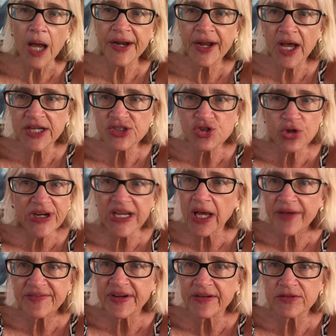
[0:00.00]
a drink
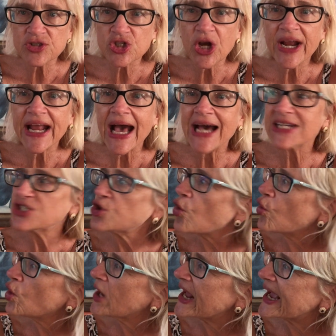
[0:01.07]
I've never tried.
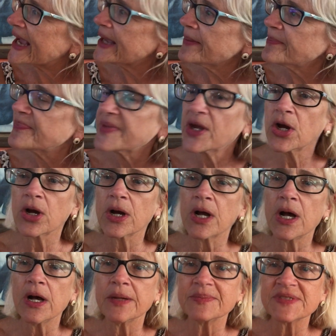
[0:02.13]
Atole. Here it
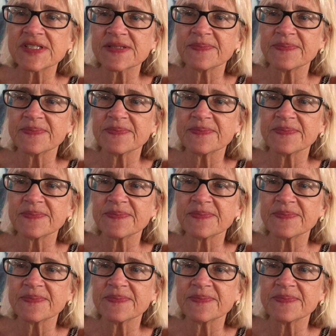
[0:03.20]
comes.